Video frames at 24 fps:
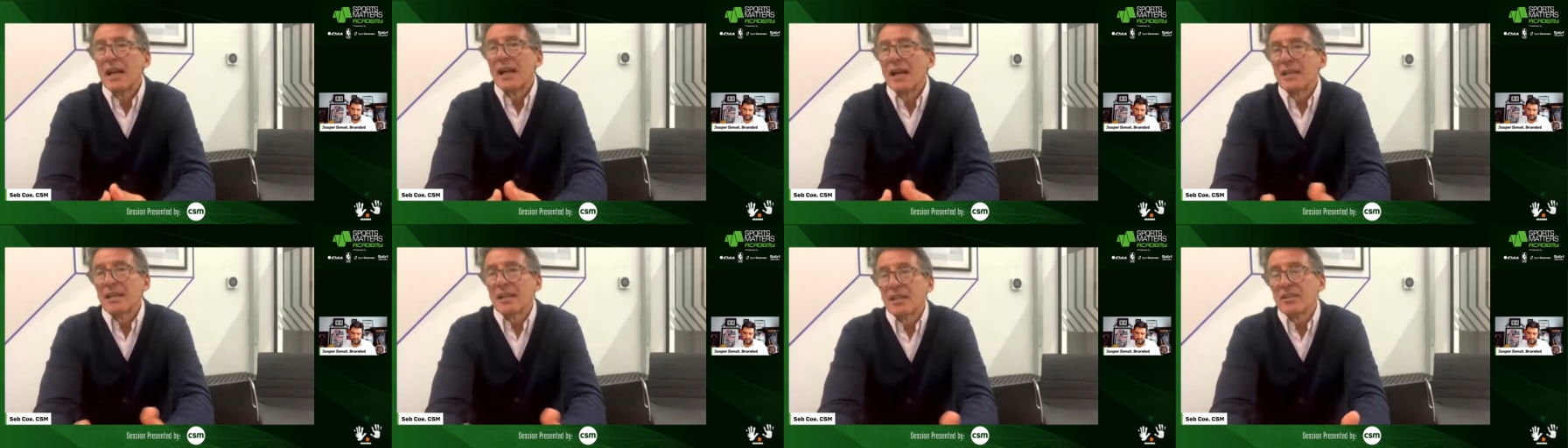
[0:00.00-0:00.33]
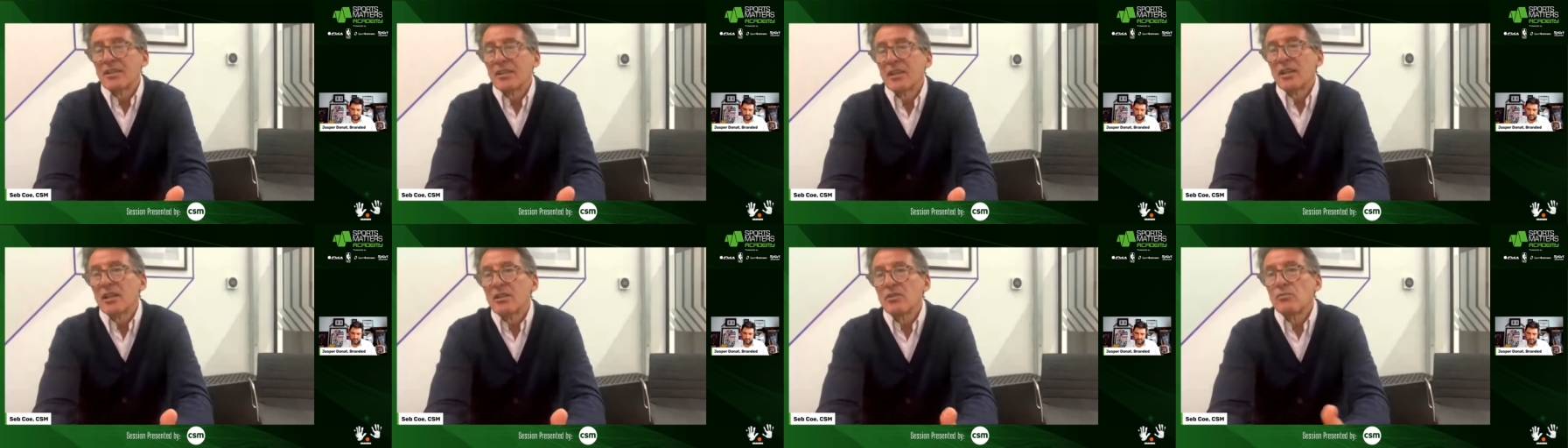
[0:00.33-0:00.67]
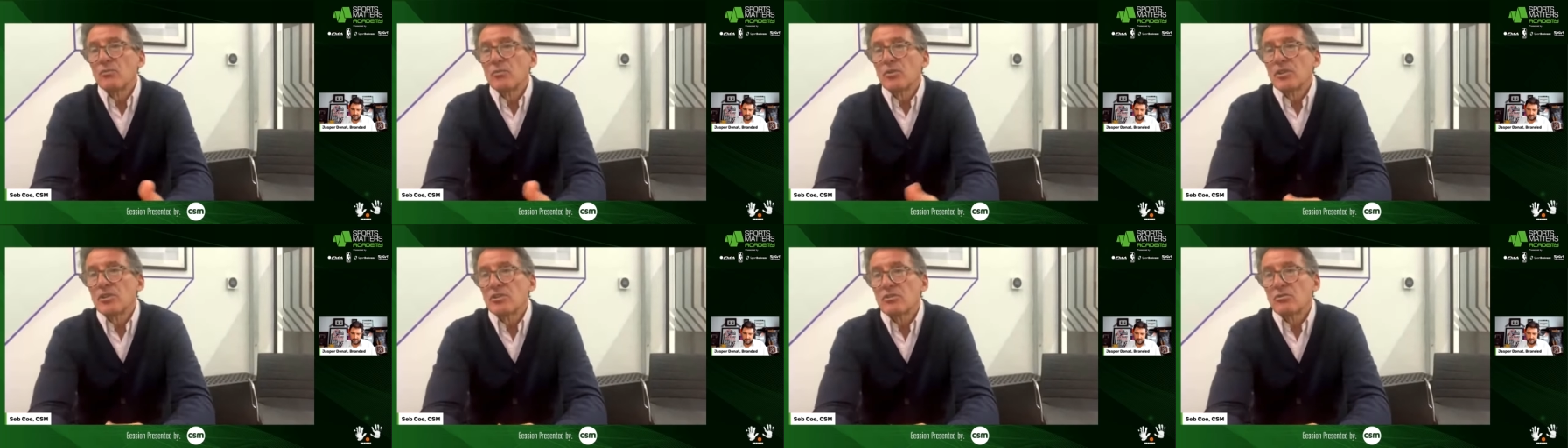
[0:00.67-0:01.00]
And I think
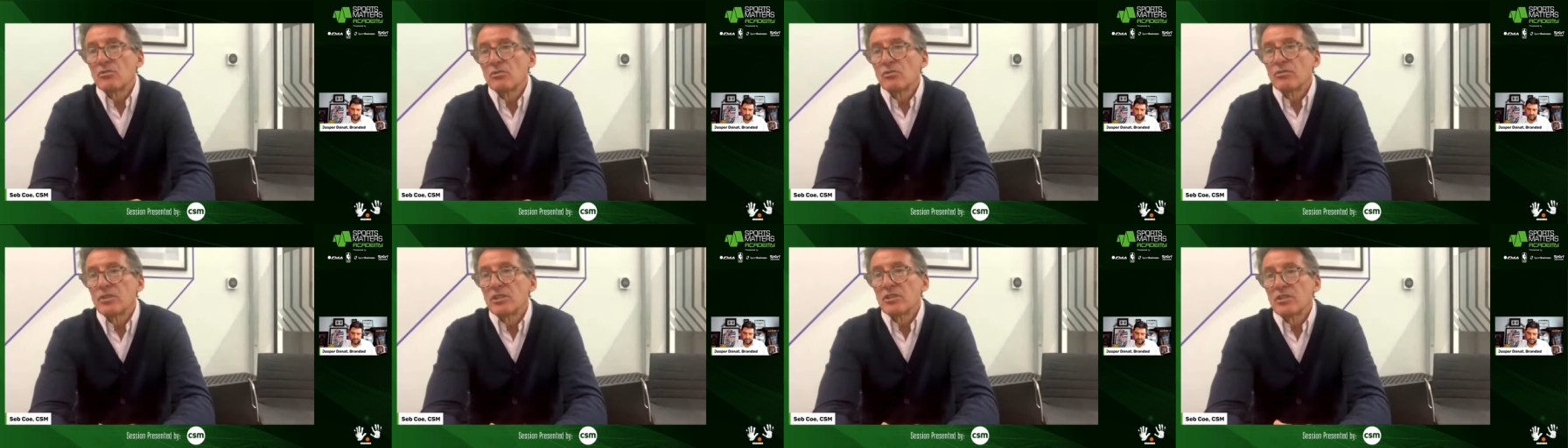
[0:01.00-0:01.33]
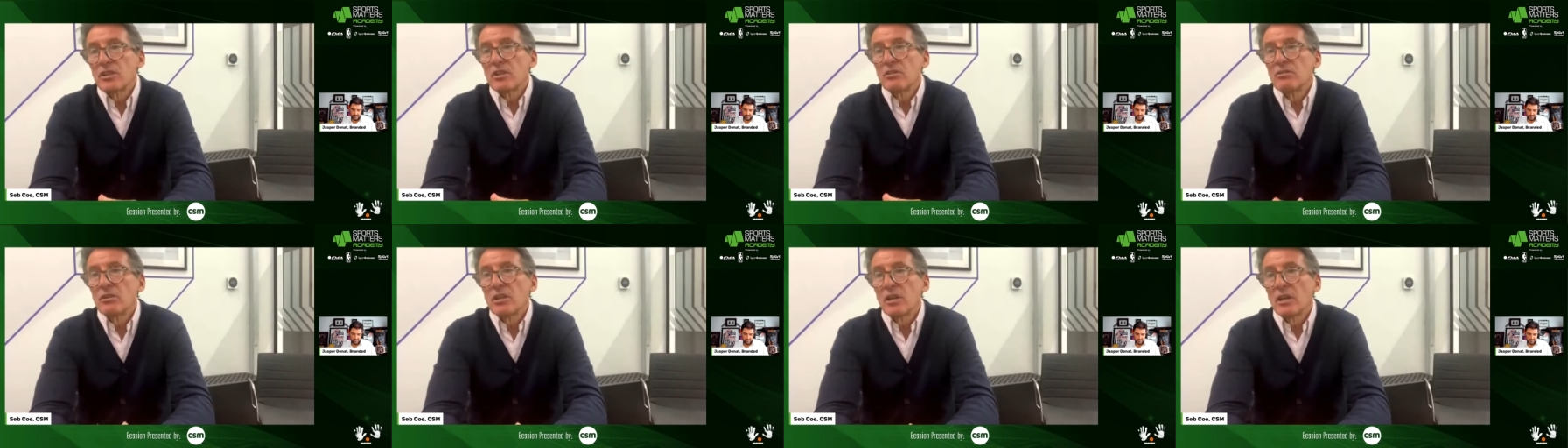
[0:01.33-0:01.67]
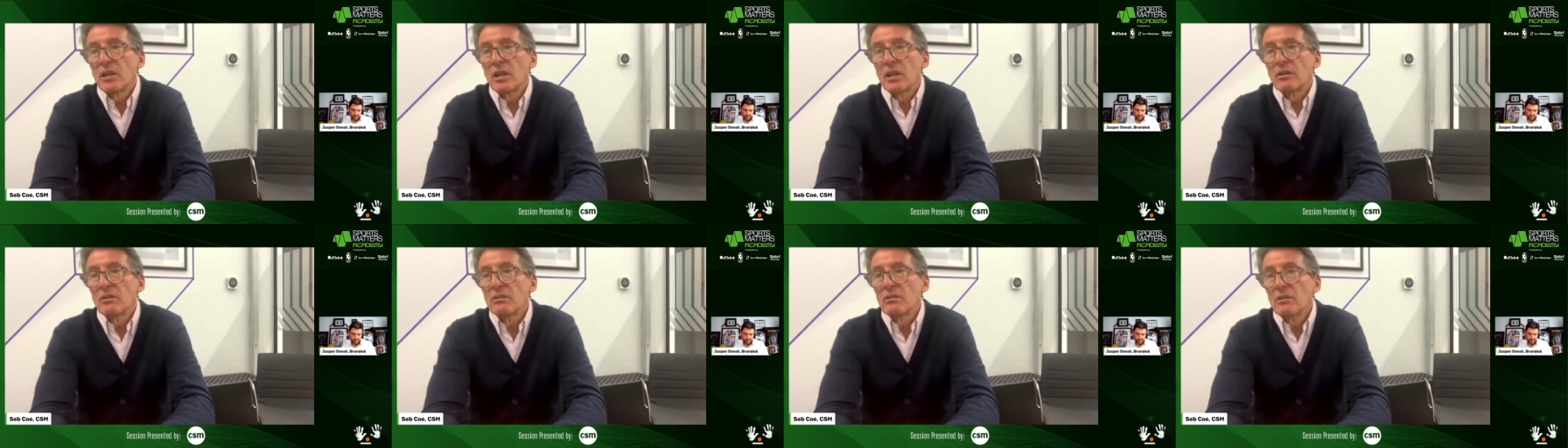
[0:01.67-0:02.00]
we saw in
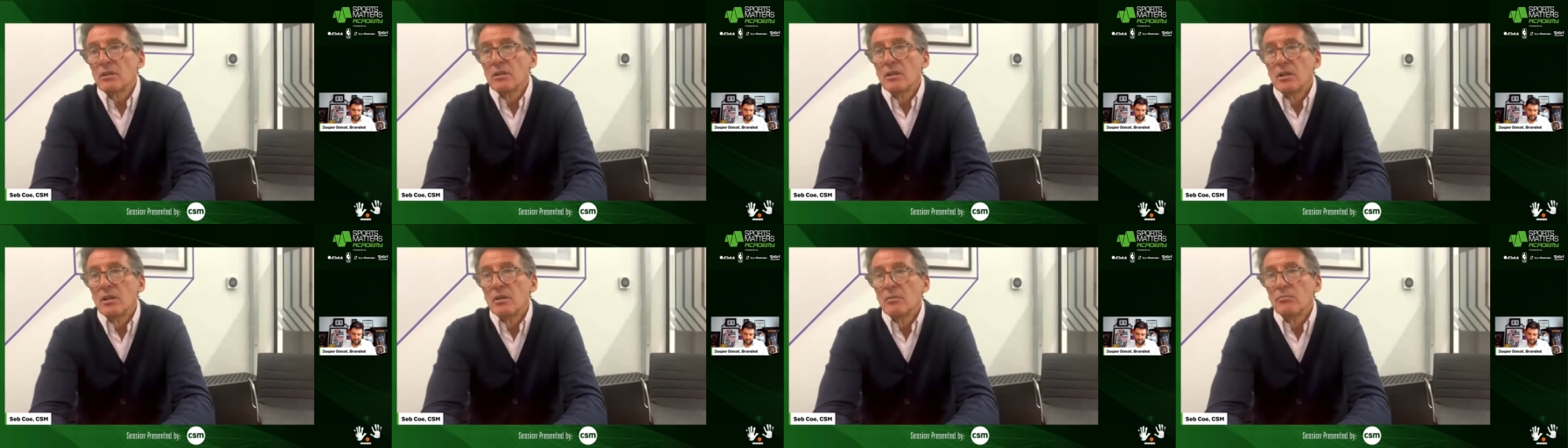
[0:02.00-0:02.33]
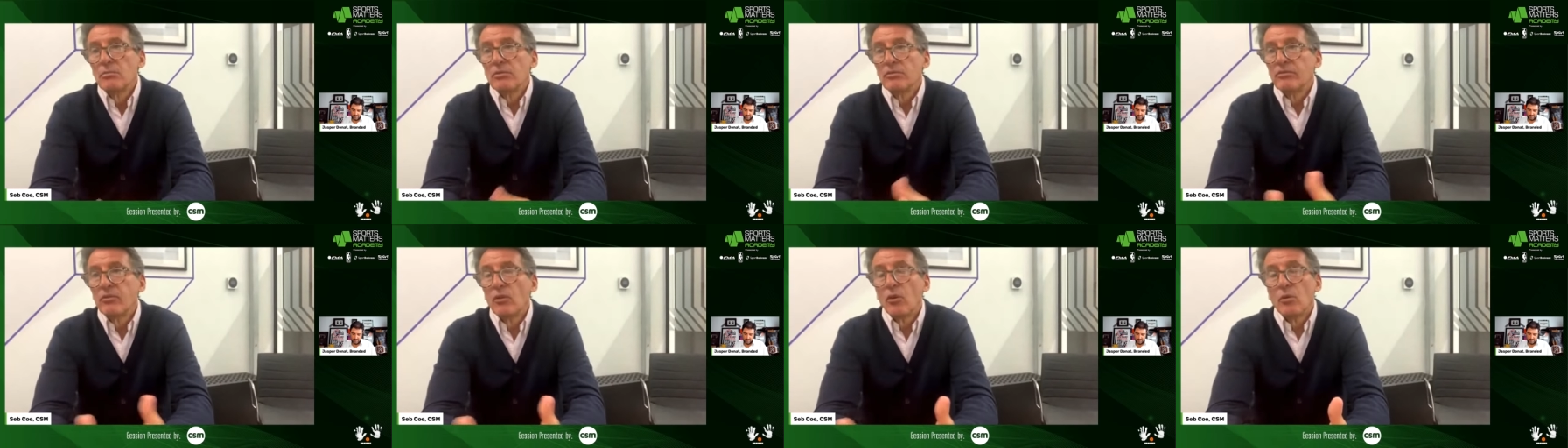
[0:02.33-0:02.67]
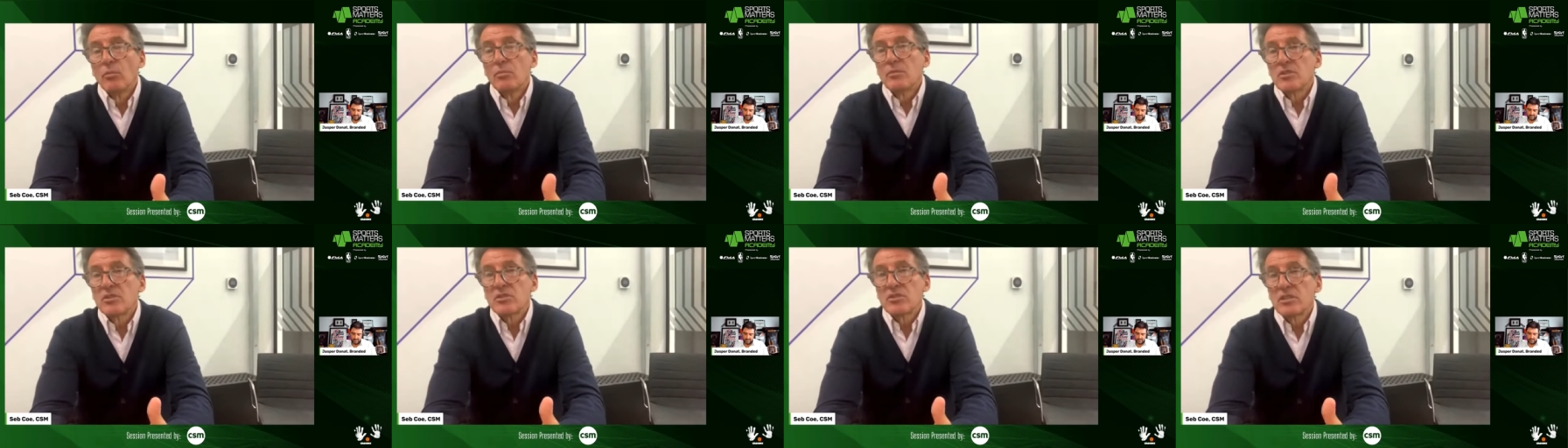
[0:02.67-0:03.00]
Tokyo
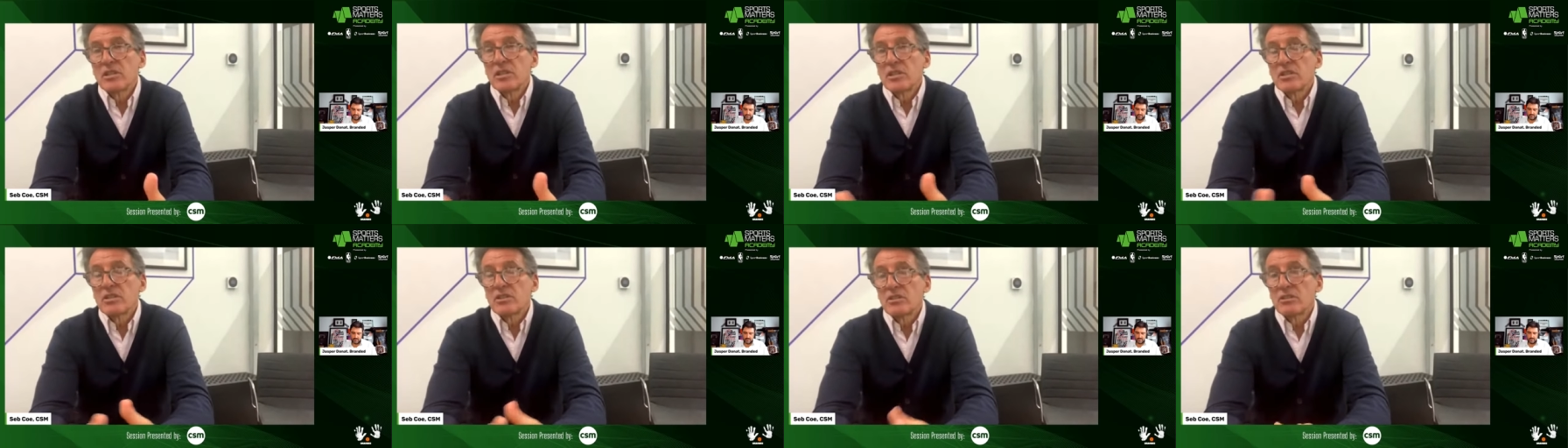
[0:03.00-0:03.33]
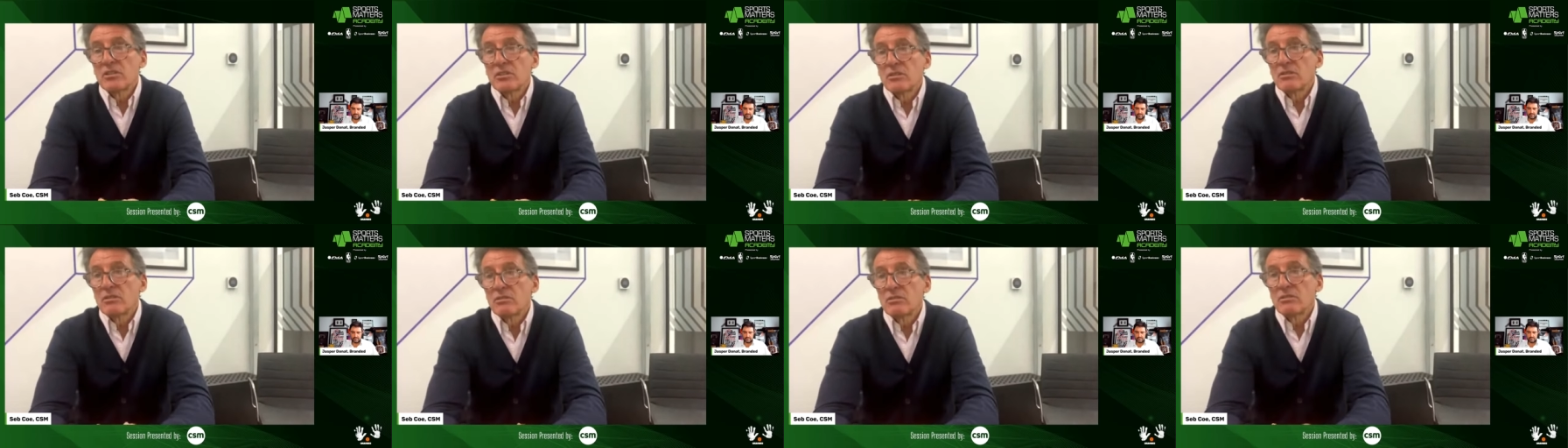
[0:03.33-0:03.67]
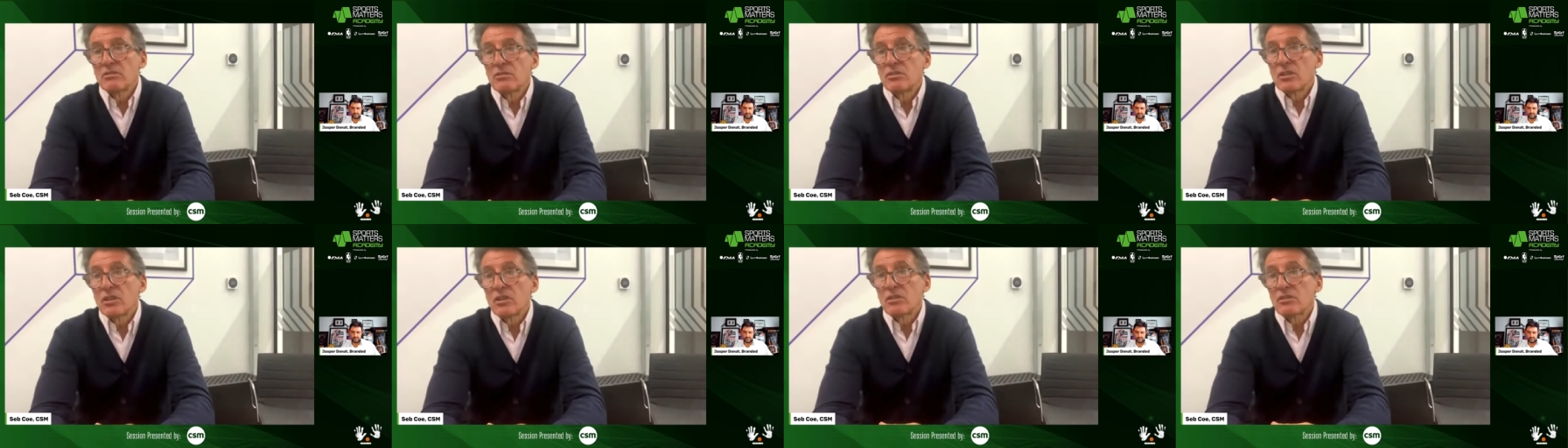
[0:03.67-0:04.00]
performances that
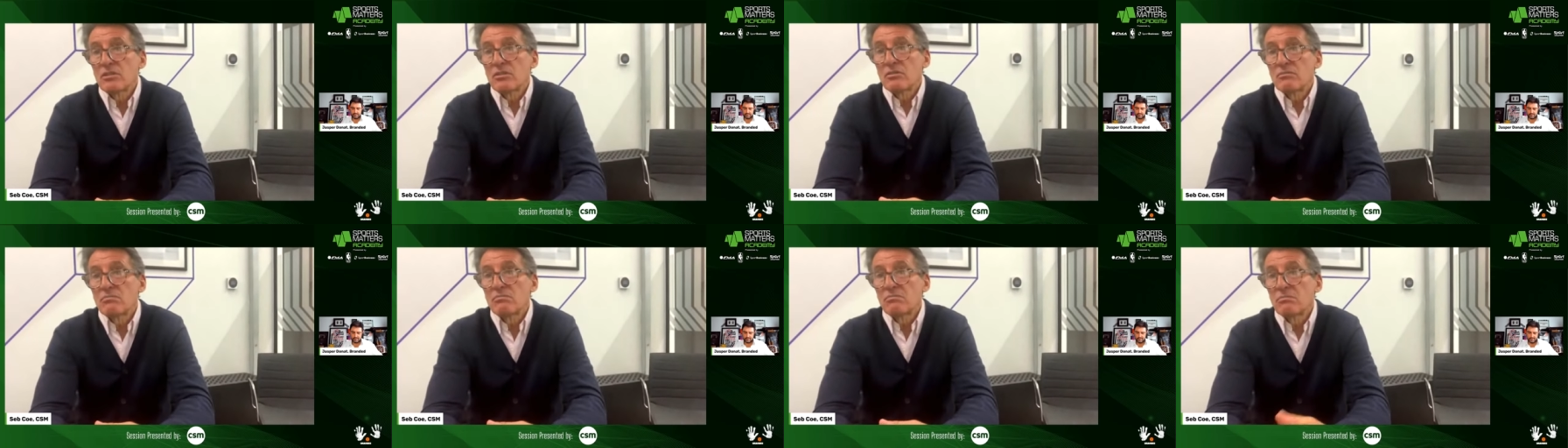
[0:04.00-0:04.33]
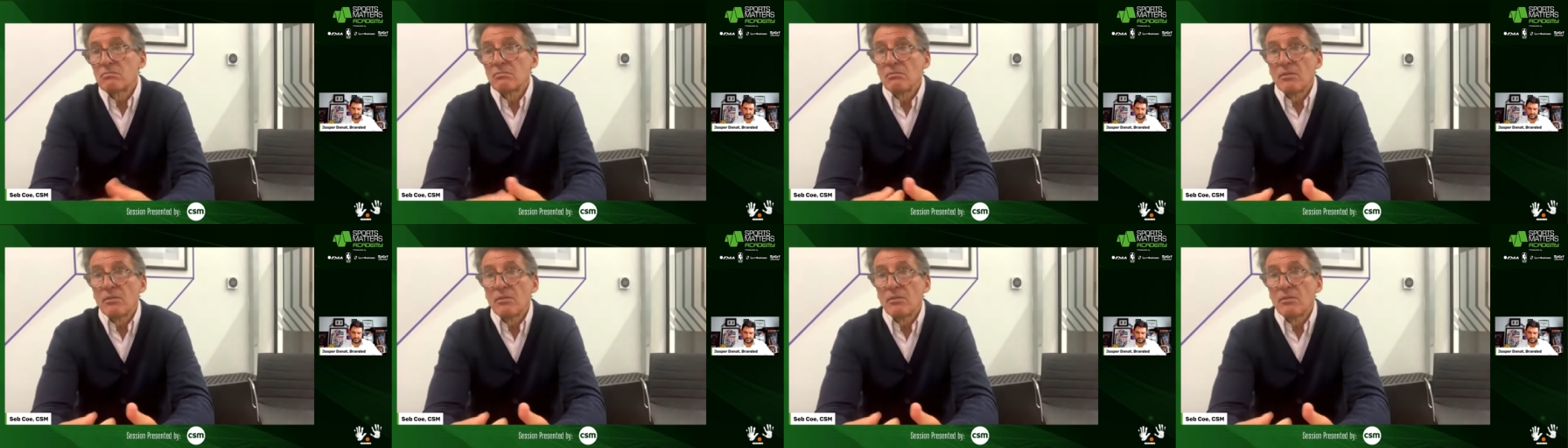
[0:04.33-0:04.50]
just,